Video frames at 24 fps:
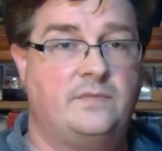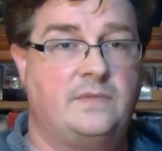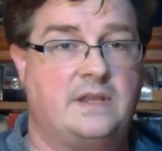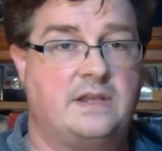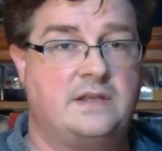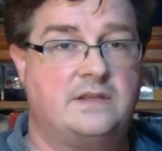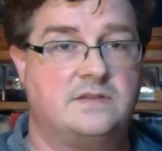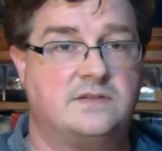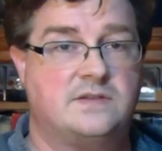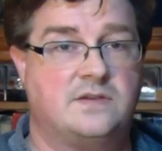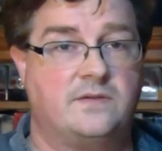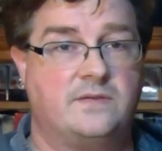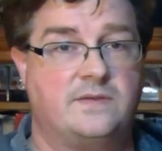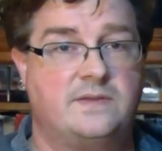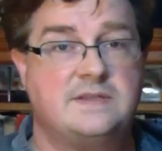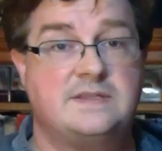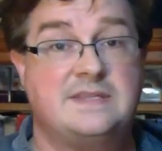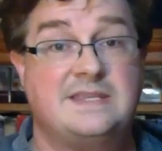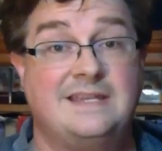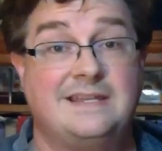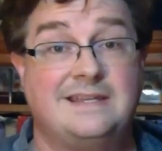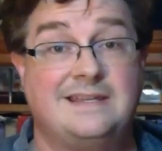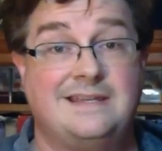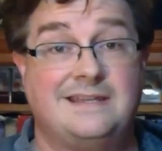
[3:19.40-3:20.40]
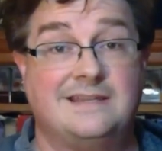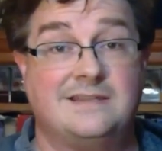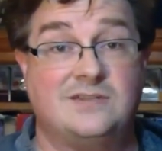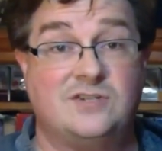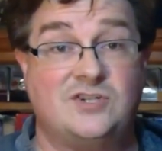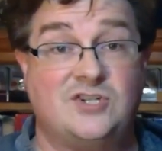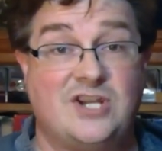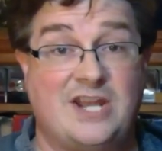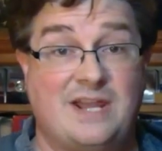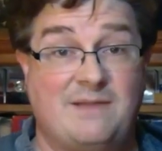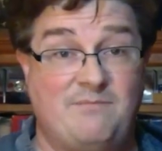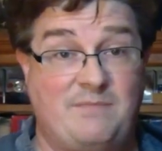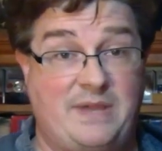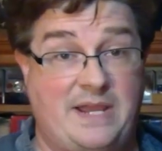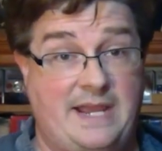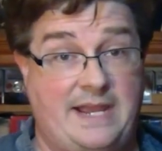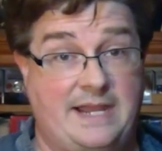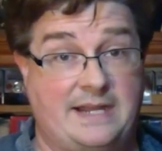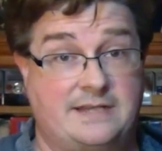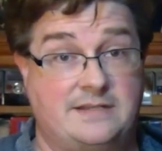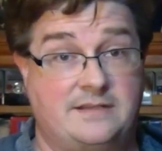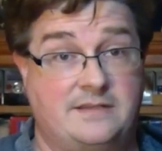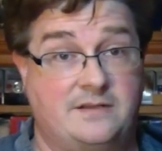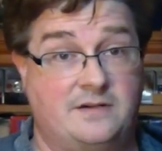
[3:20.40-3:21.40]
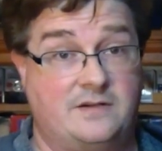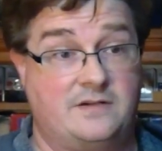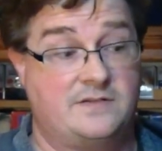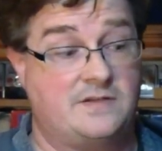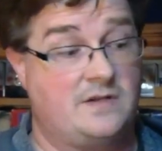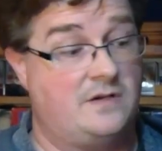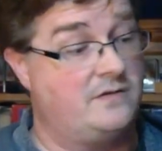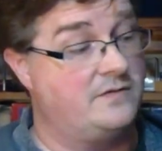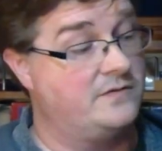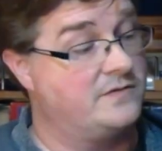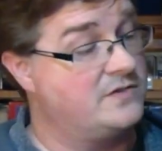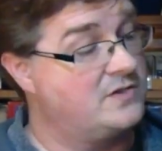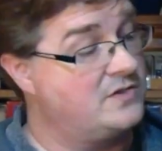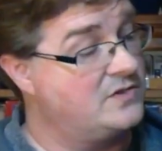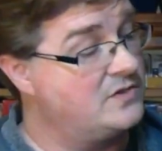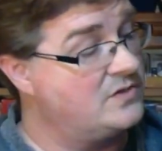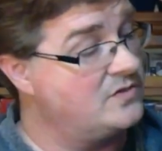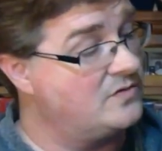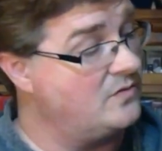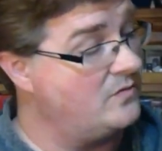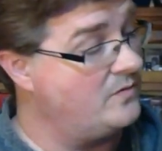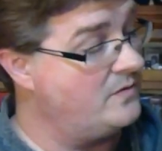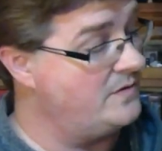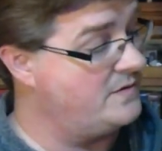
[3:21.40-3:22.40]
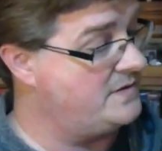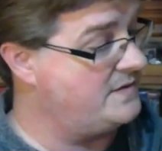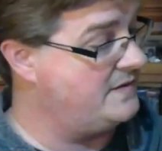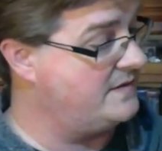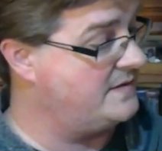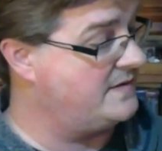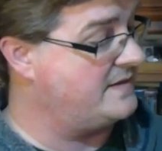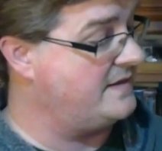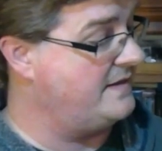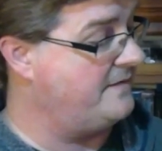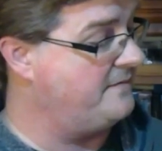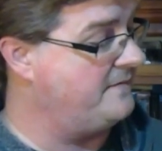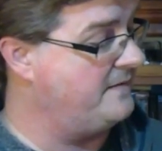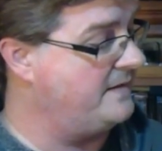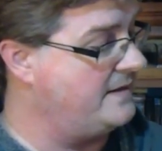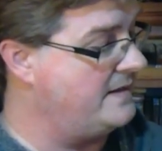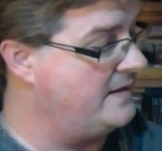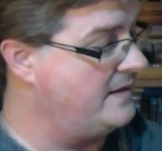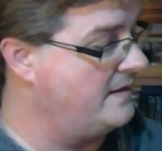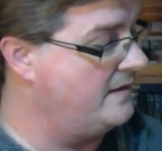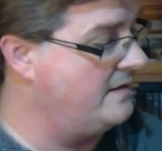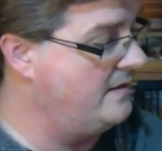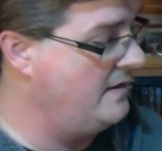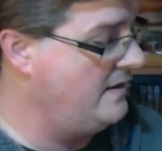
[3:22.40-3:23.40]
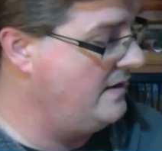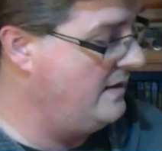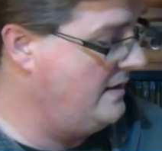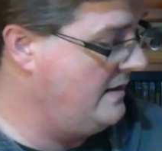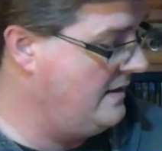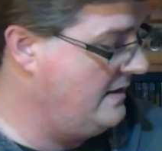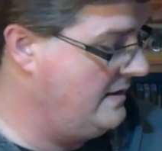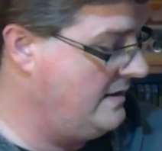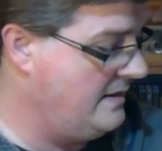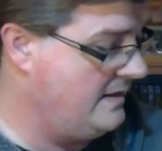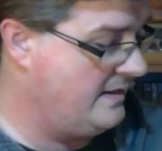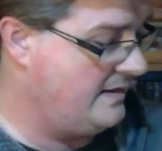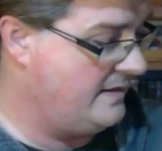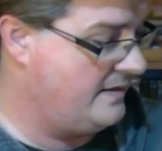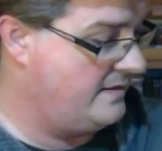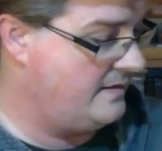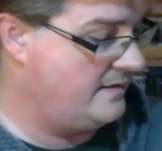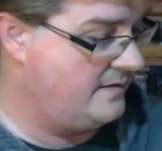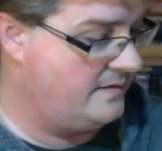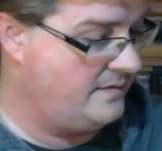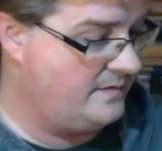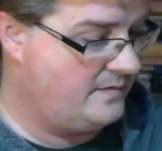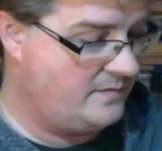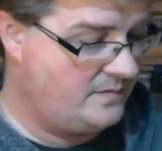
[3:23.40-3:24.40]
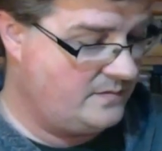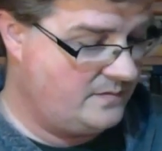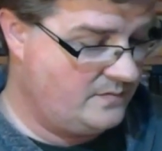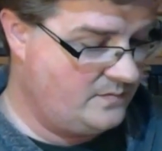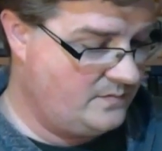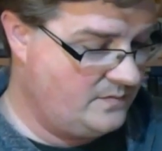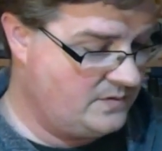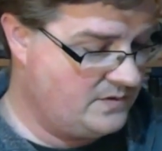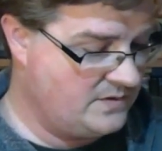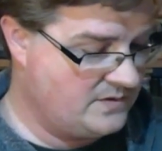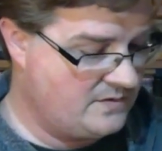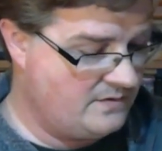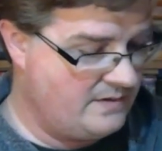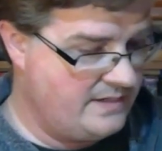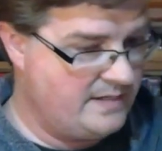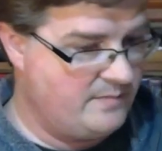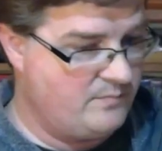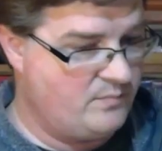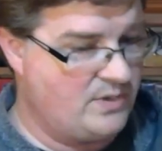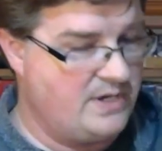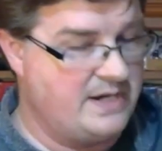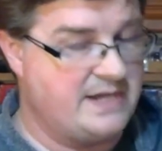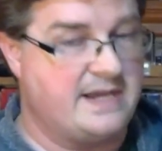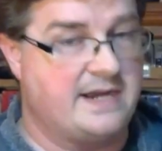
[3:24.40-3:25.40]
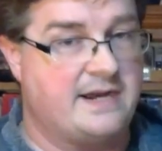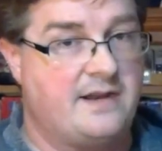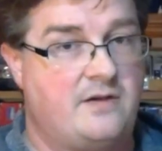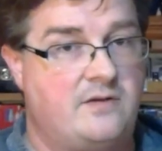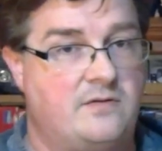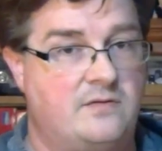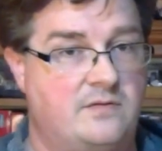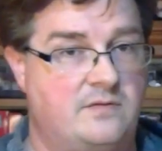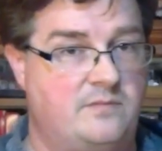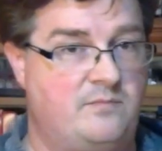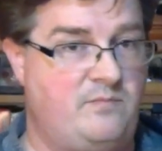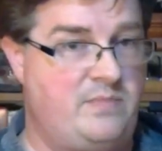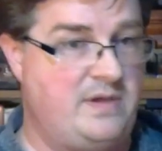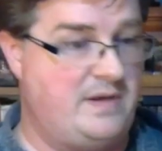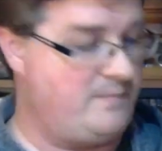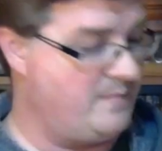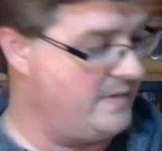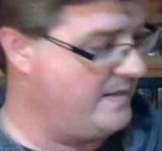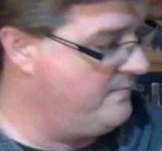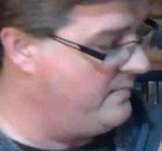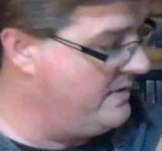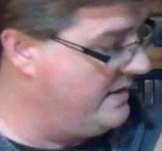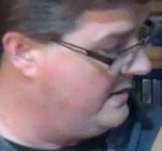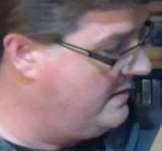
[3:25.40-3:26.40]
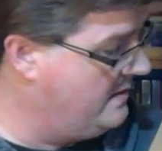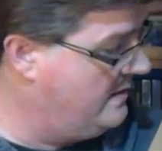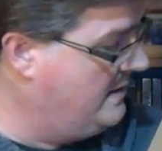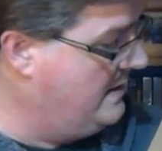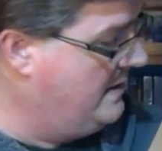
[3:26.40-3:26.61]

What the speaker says: So this thing is jam-packed. There's all sorts of stuff in here. We'll just go ahead and break it out bit by bit.